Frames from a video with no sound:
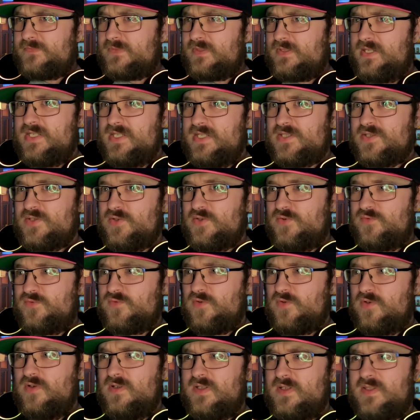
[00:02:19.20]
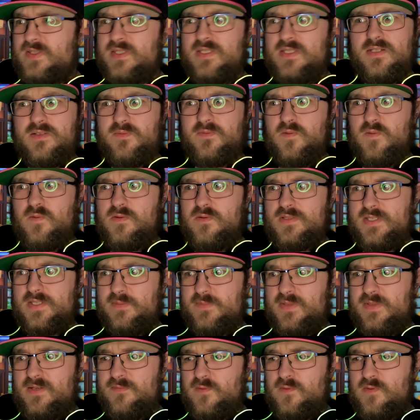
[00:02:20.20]
It's stronger than I thought it was going to
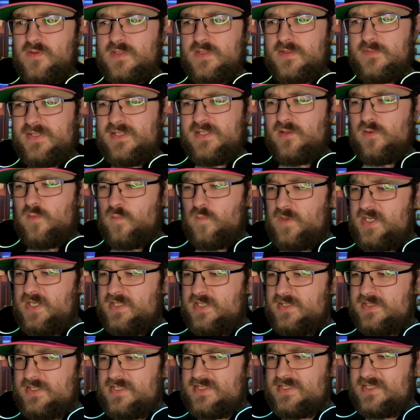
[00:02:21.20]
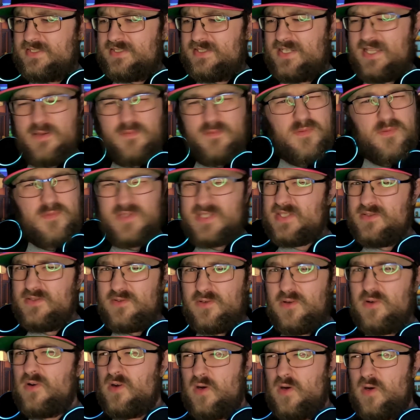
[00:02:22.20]
be. I thought it was going to be a lot weaker tasting than that, but it's
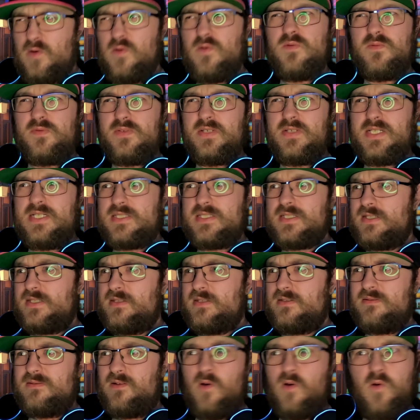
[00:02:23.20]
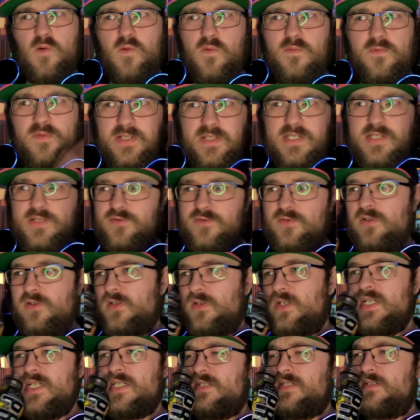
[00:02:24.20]
not overly strong.
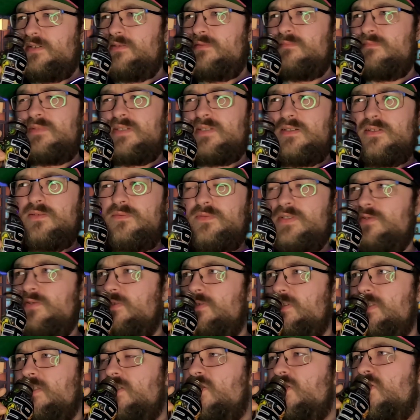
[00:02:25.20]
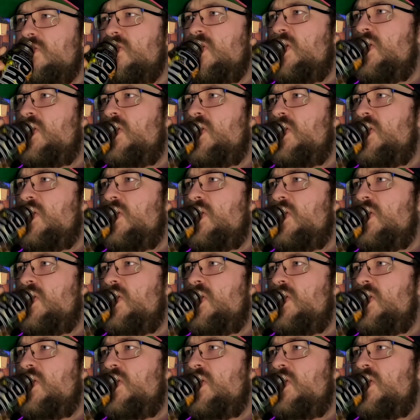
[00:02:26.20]
I actually kind of enjoy this.